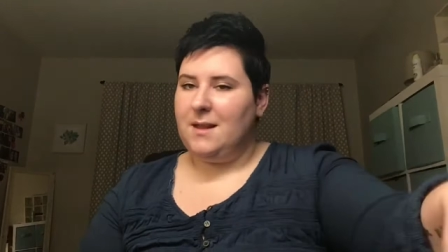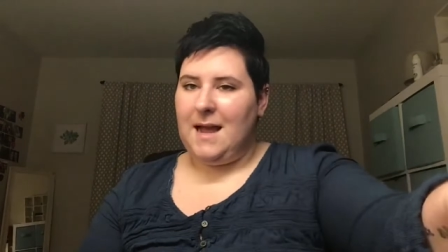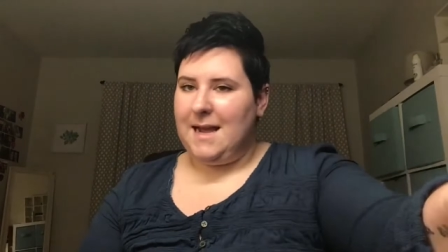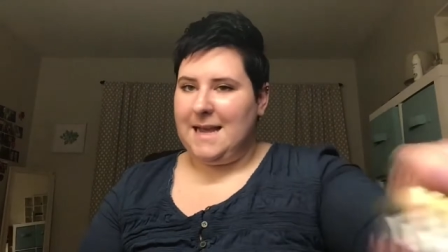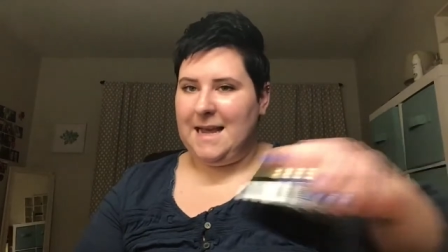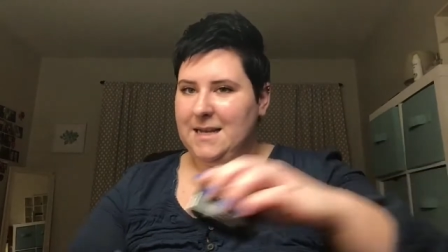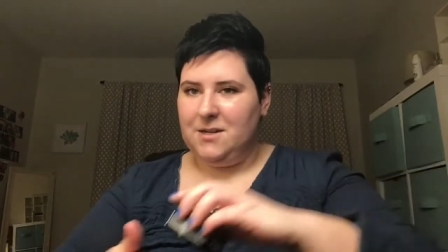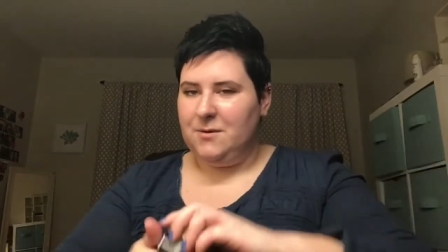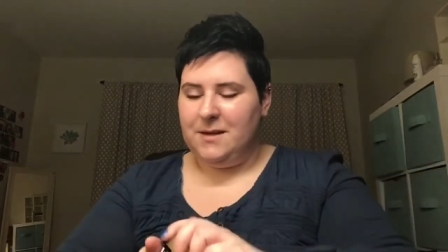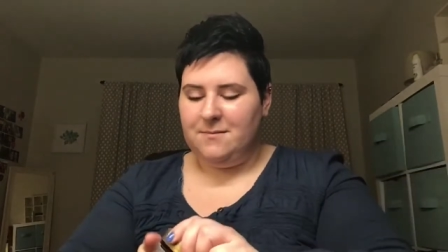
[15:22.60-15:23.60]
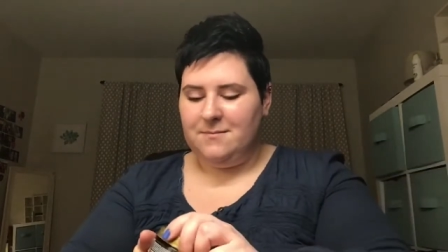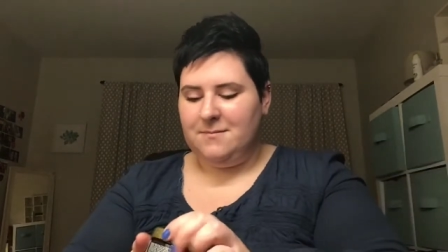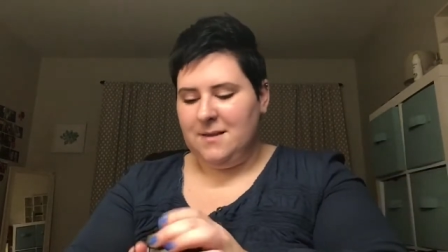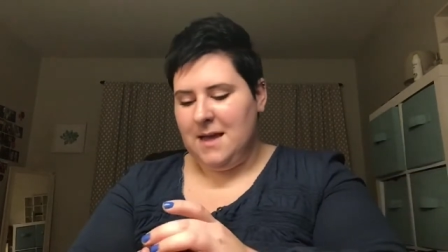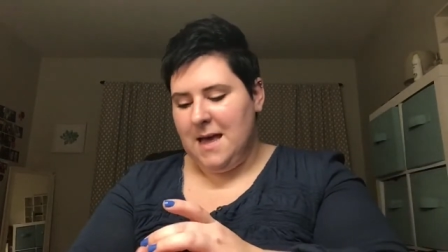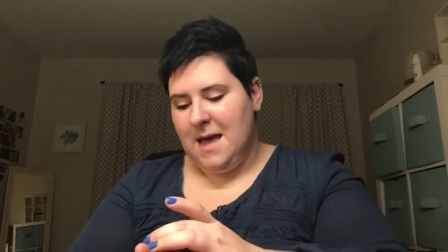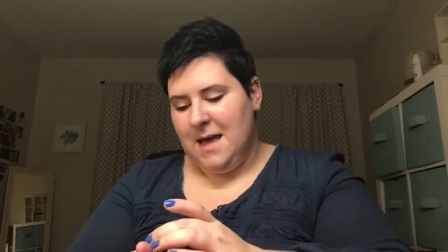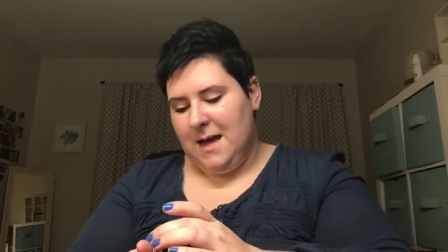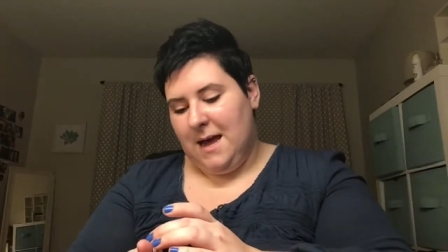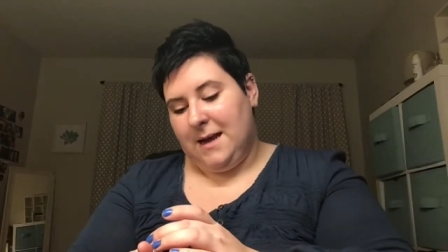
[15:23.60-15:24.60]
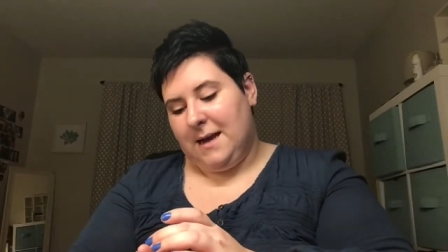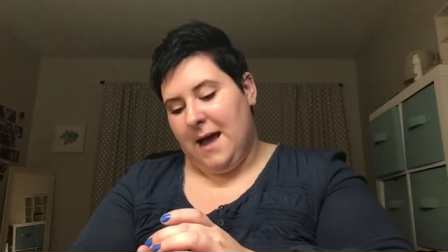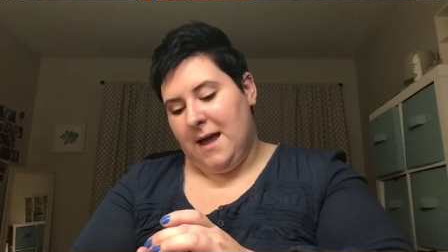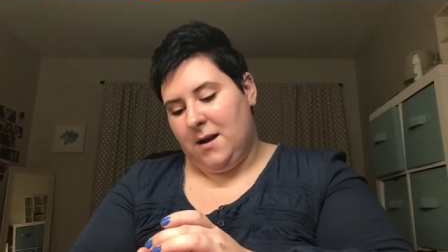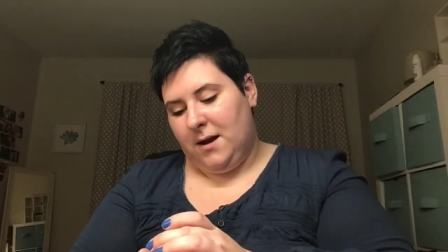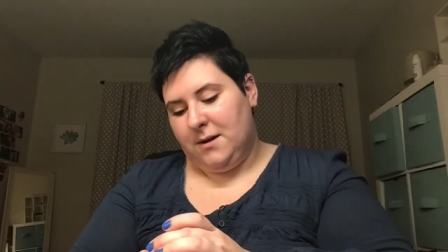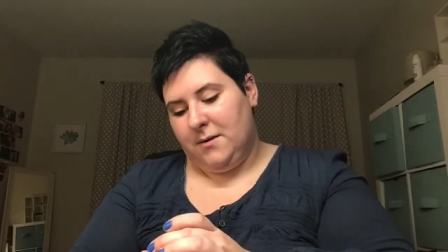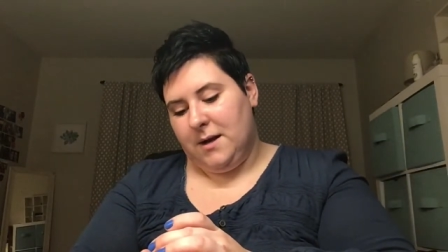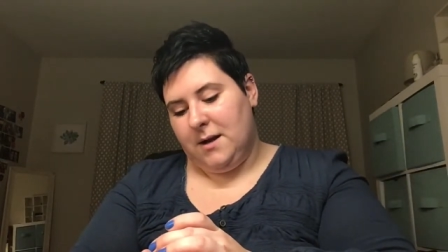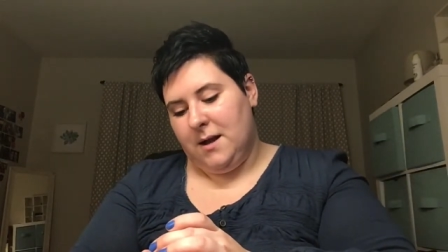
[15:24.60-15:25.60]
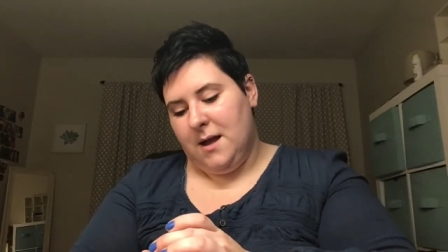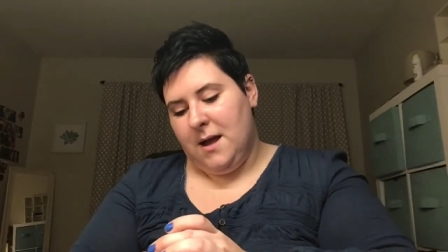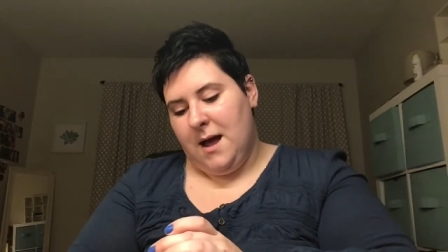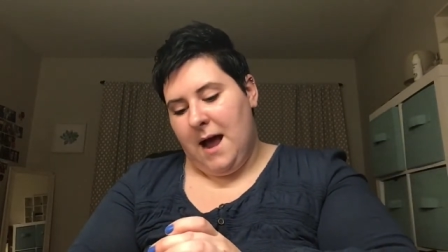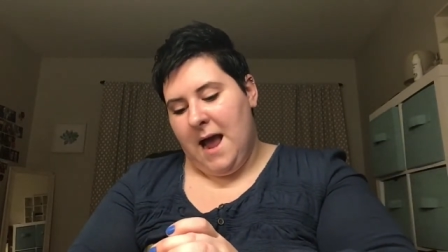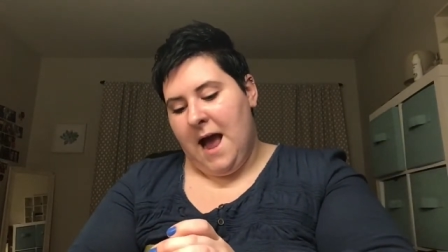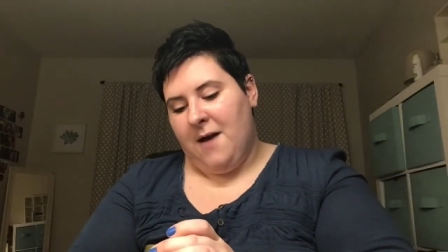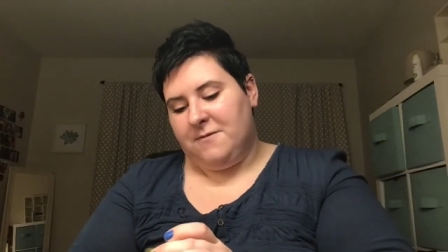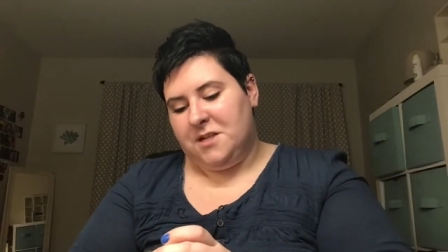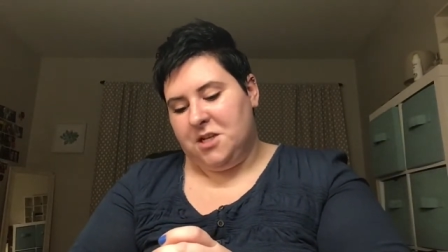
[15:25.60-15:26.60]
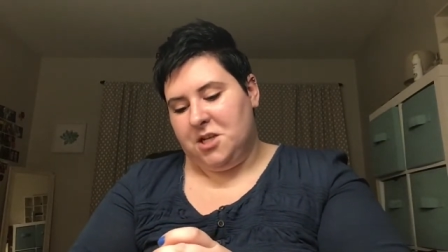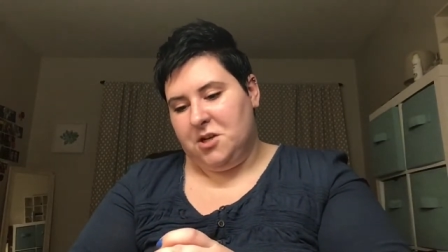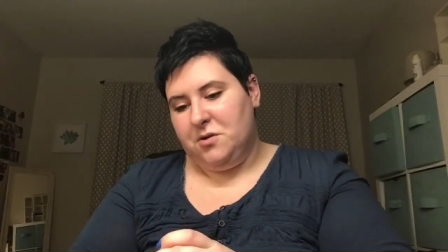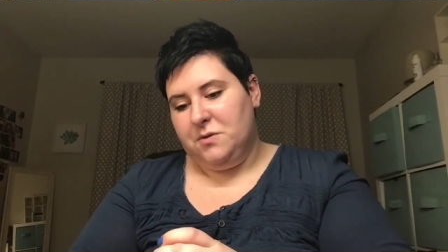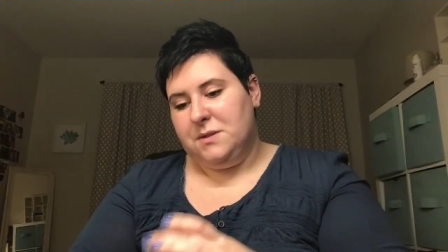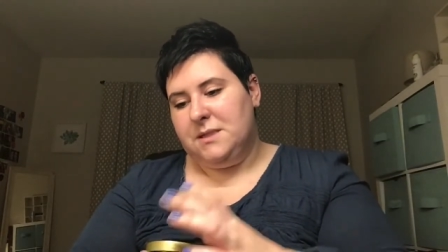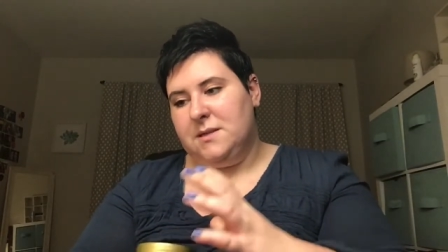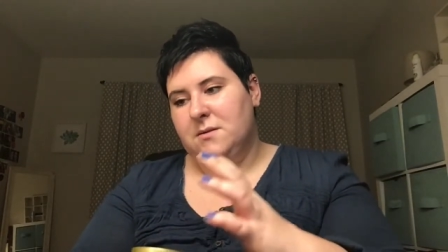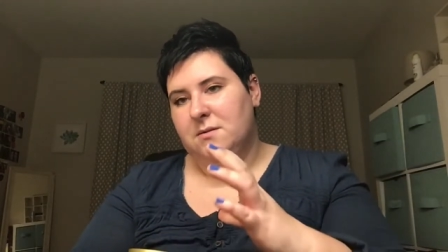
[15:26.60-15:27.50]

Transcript: I can't do it I cannot do it I have to use